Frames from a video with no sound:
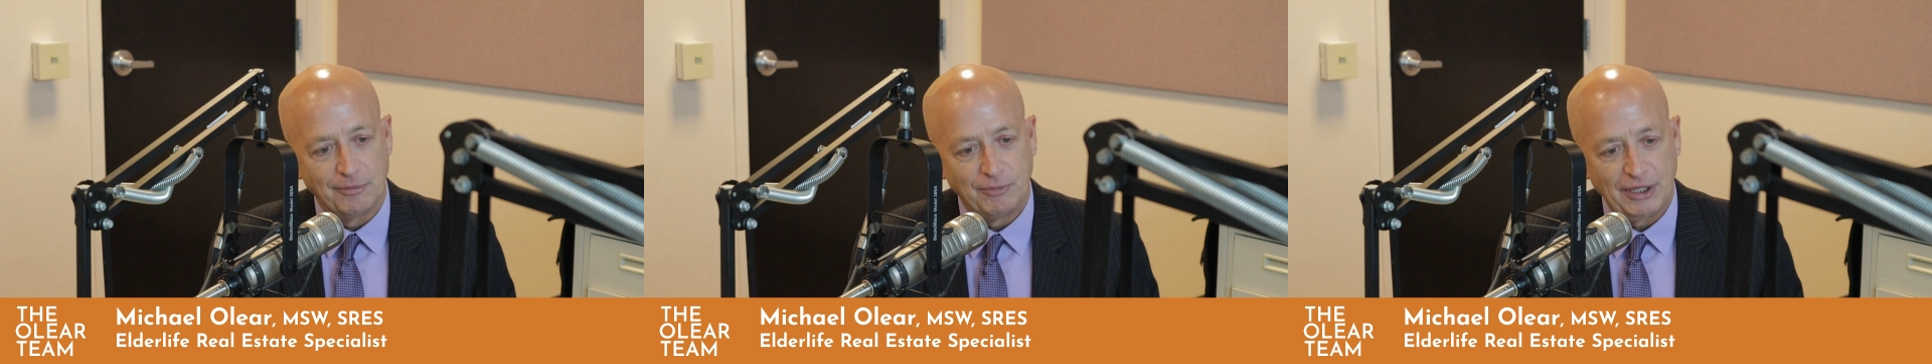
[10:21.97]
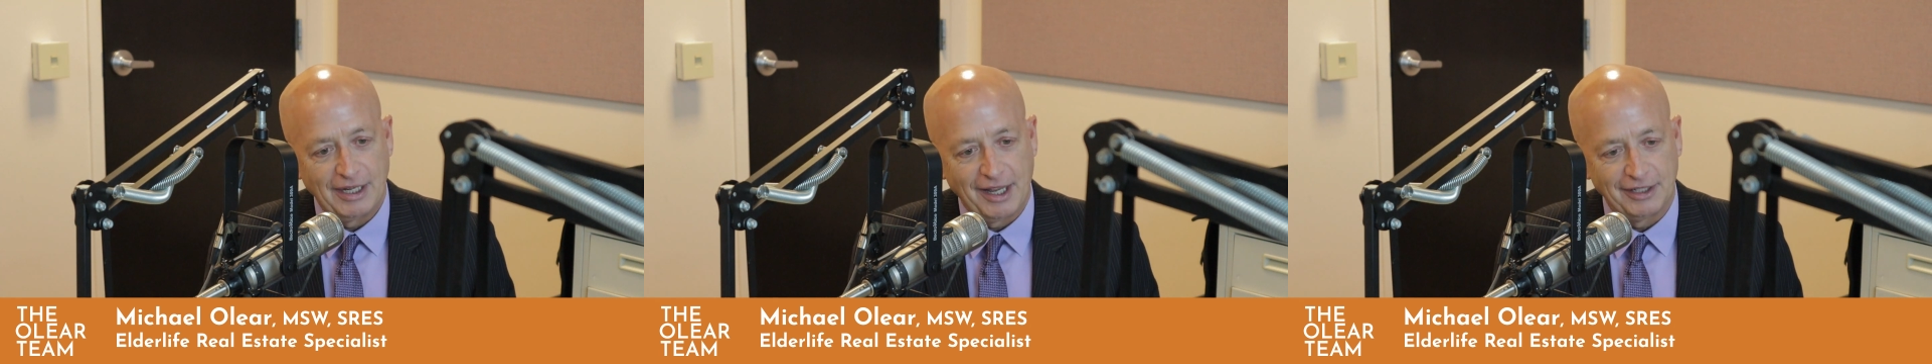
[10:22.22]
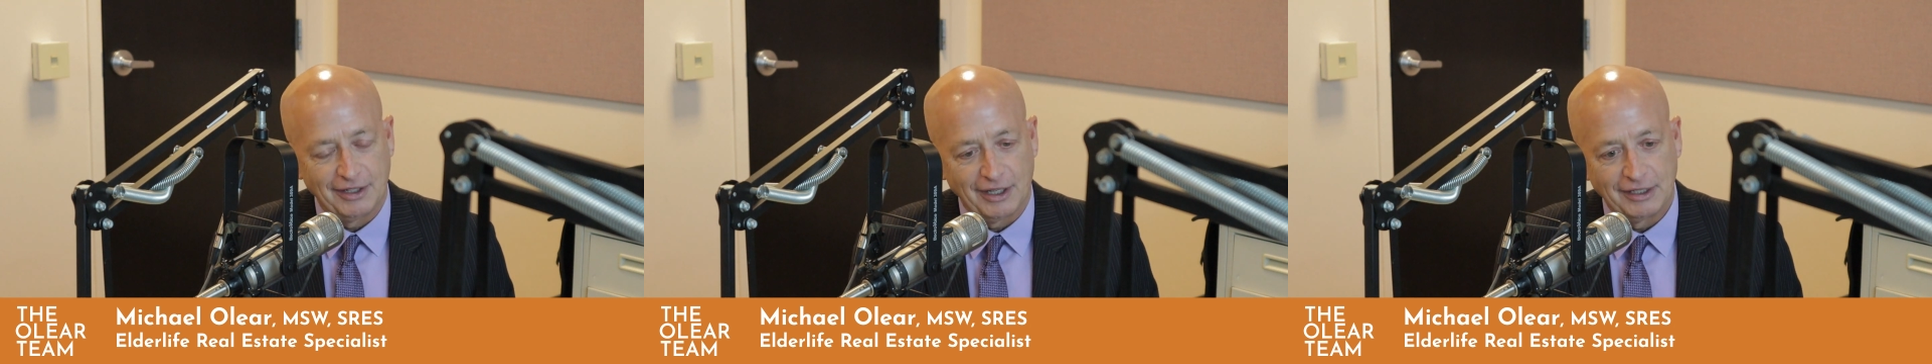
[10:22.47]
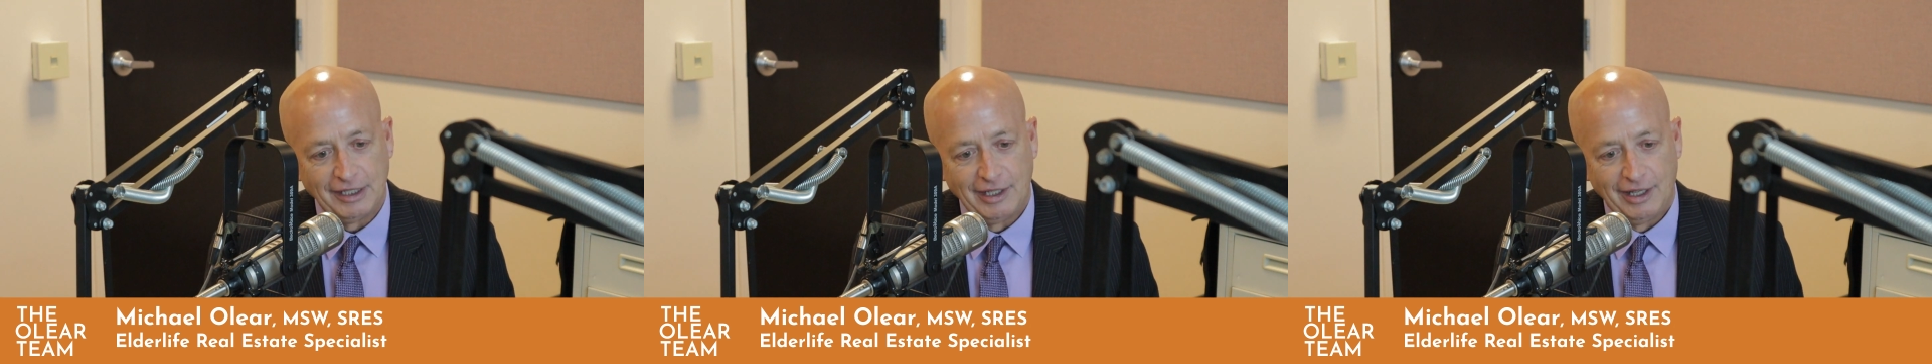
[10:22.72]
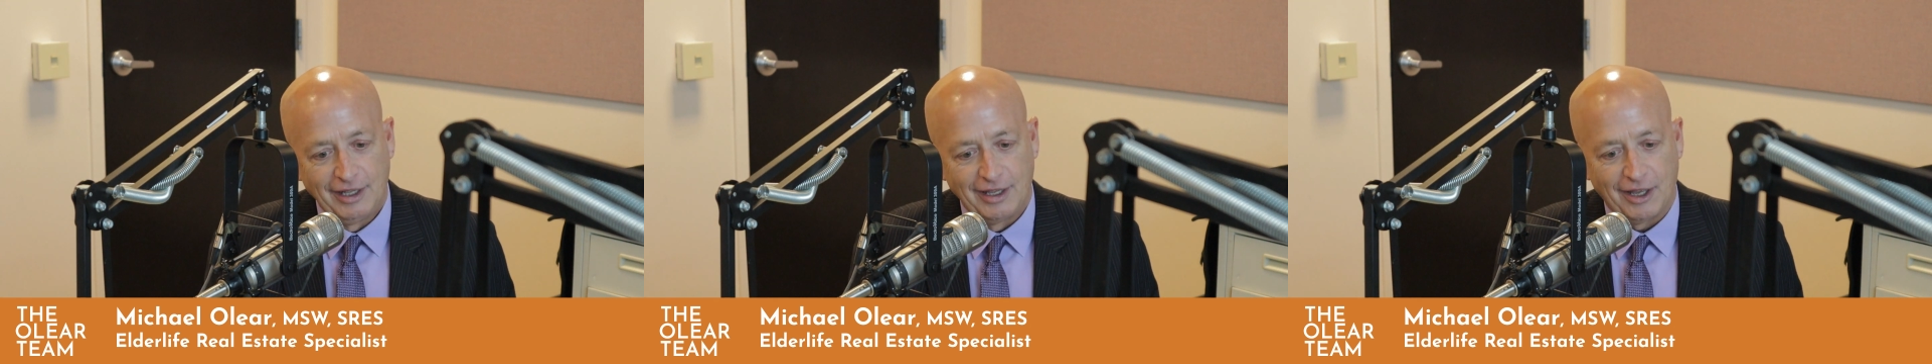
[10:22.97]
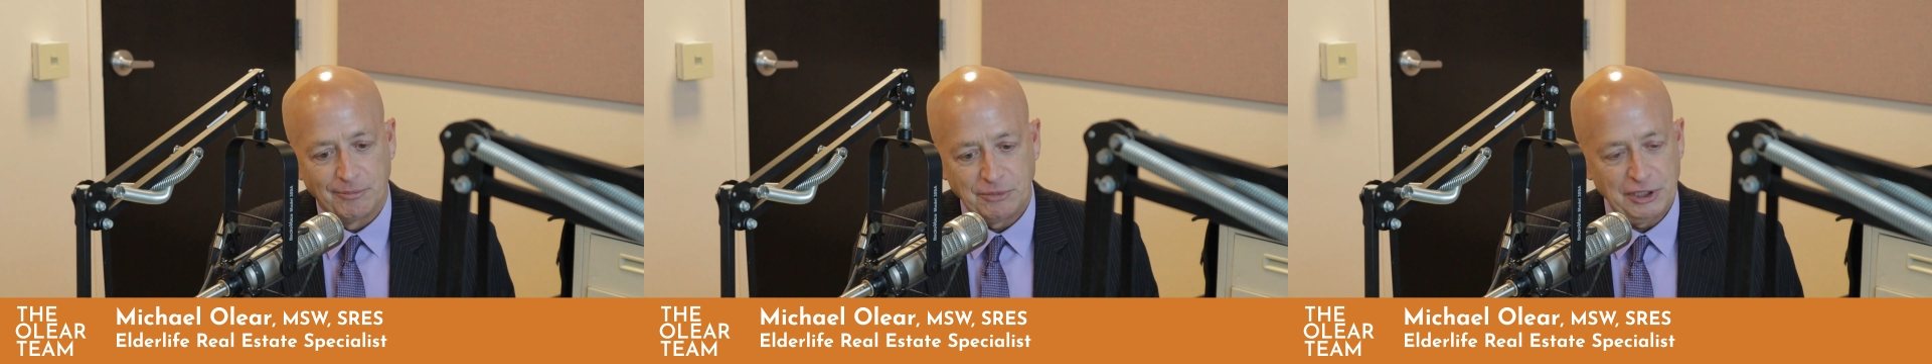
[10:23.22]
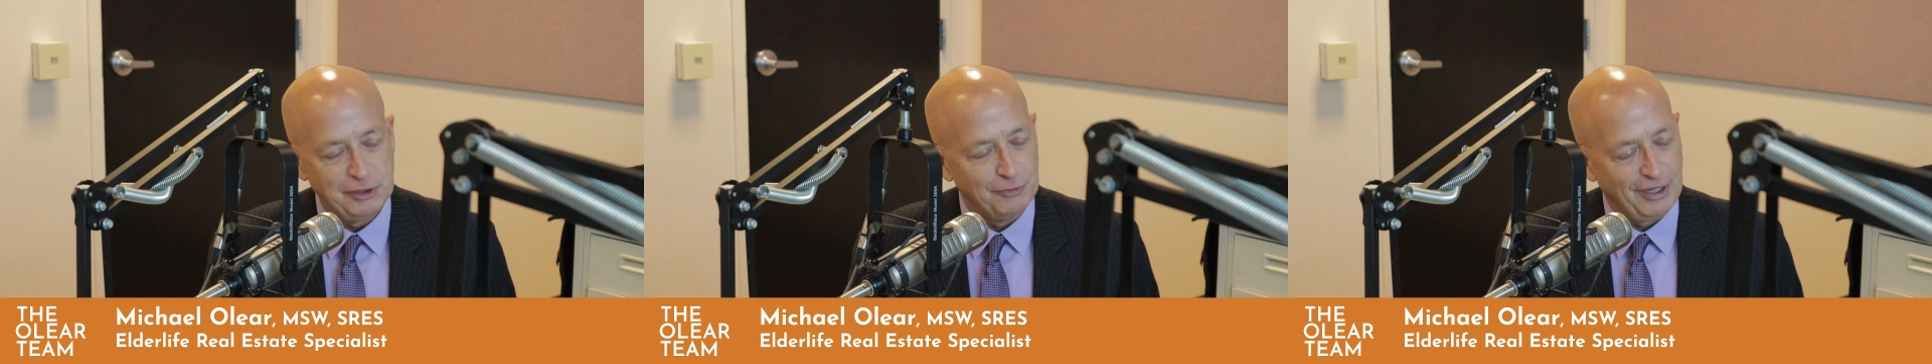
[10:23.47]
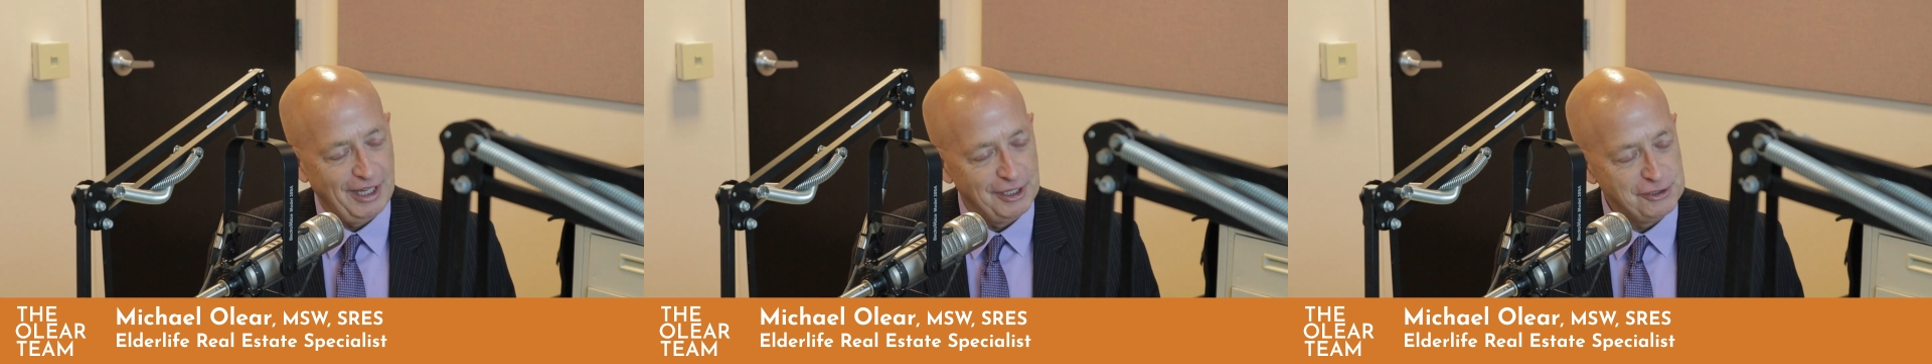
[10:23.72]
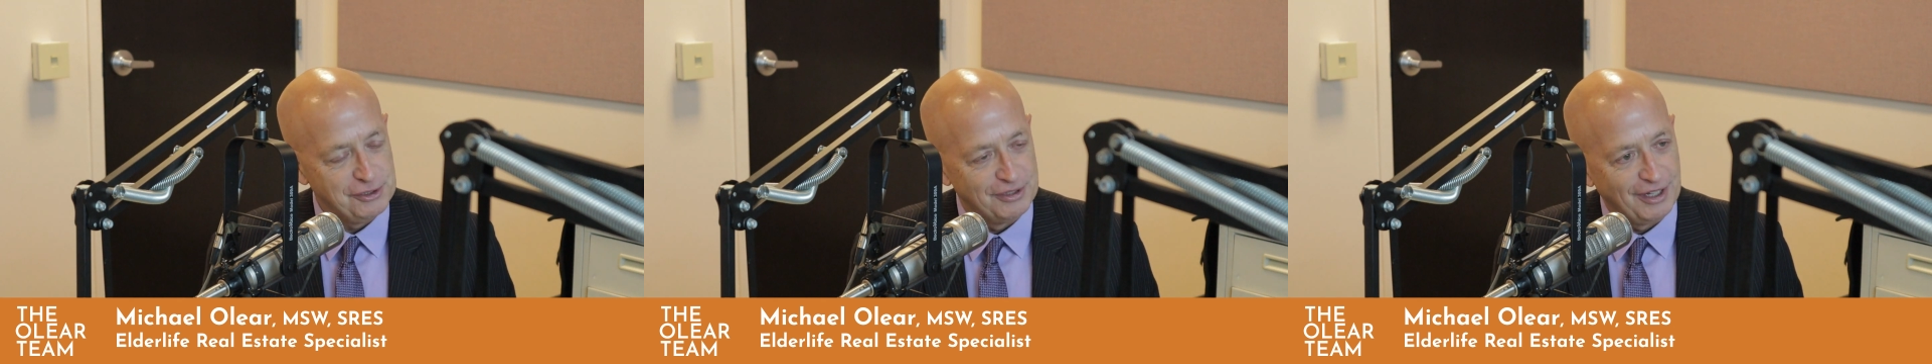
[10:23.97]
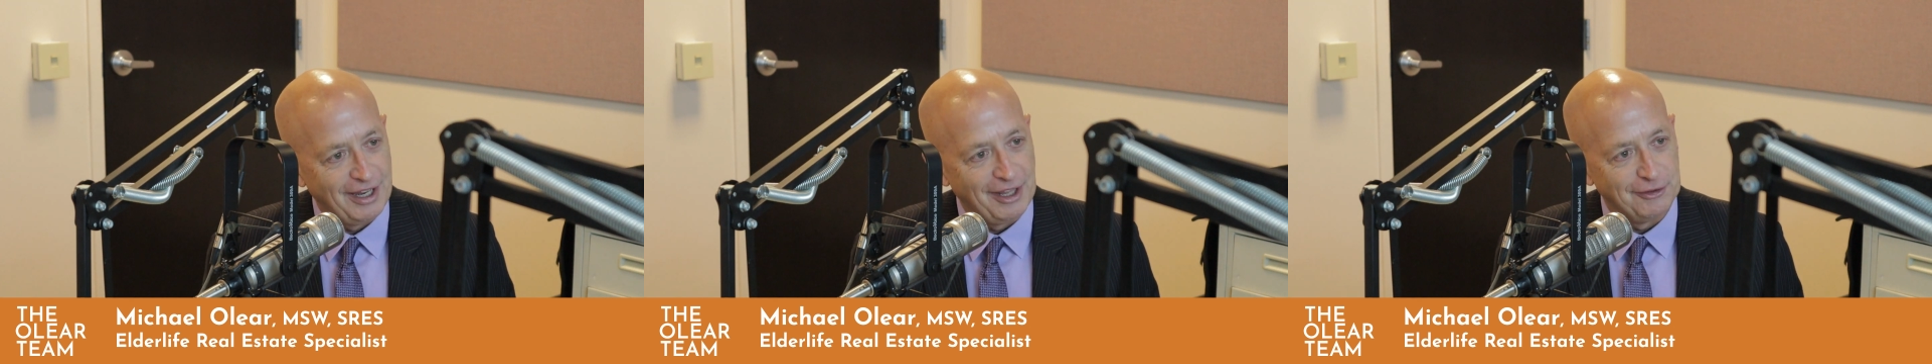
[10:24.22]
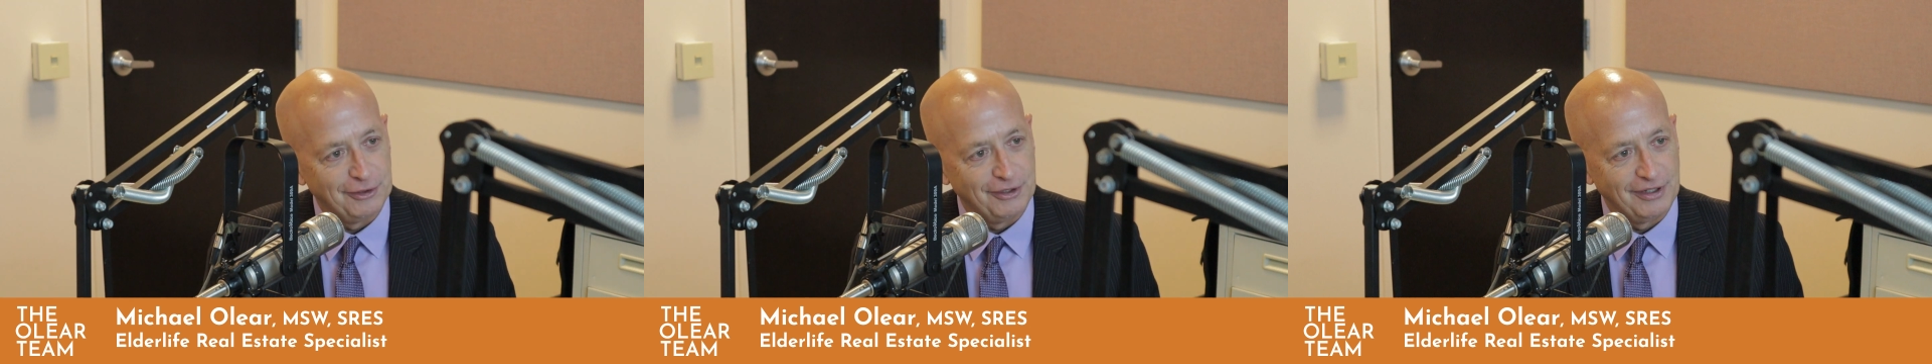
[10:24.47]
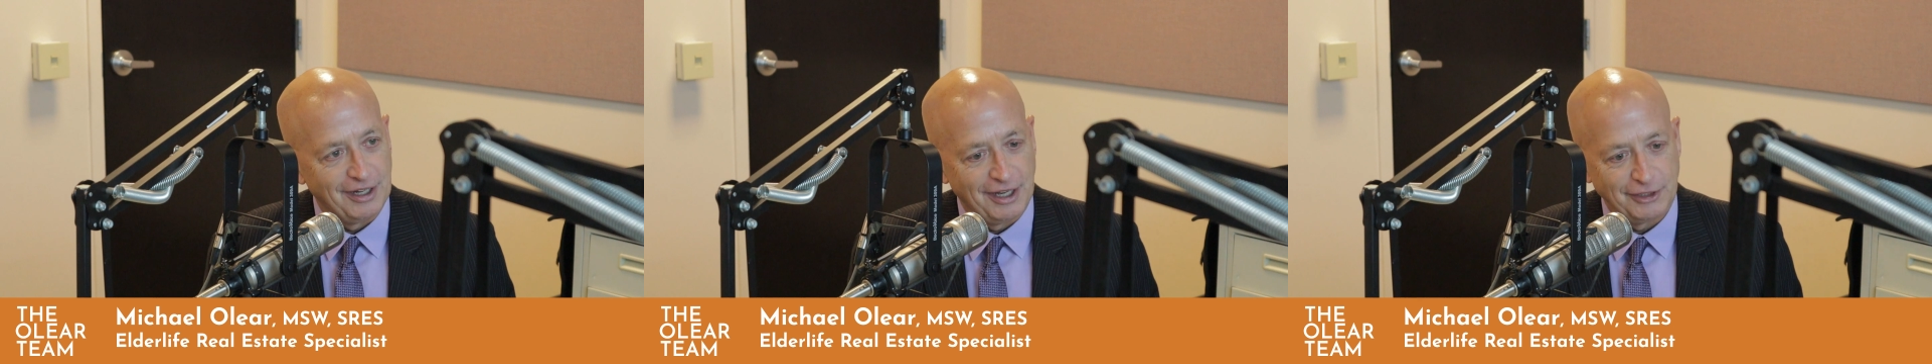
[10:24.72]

being on a beach vacation together,